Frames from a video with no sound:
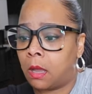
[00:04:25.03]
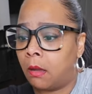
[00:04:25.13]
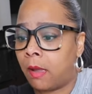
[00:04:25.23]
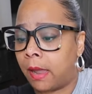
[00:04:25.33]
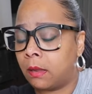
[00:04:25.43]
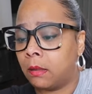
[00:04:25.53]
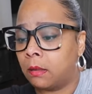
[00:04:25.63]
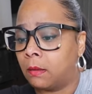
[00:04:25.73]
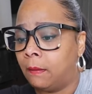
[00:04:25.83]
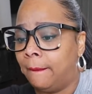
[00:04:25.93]
Okay.
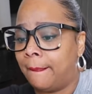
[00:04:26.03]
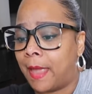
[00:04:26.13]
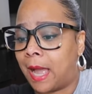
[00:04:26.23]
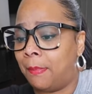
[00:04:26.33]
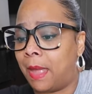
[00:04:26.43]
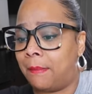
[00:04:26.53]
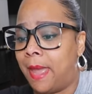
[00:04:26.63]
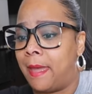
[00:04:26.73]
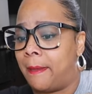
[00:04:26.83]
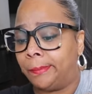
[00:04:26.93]
I'm not
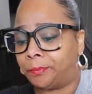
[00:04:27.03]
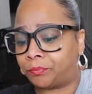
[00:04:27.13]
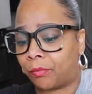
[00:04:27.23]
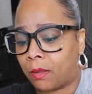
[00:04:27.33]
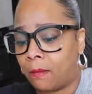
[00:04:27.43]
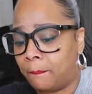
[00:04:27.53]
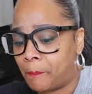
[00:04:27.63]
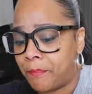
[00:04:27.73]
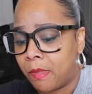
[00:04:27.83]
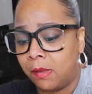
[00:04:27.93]
mad.
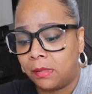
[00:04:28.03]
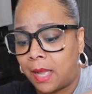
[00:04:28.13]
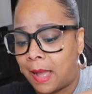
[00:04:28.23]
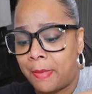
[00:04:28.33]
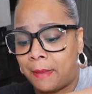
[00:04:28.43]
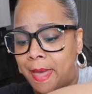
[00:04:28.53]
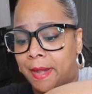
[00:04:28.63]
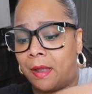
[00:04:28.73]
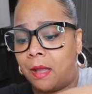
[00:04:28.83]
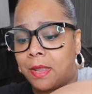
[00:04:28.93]
I'm not
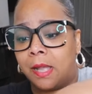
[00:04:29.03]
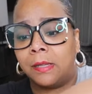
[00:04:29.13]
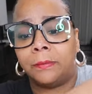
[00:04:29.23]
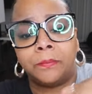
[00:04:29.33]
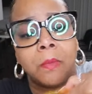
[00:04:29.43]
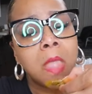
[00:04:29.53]
mad at all, y'all.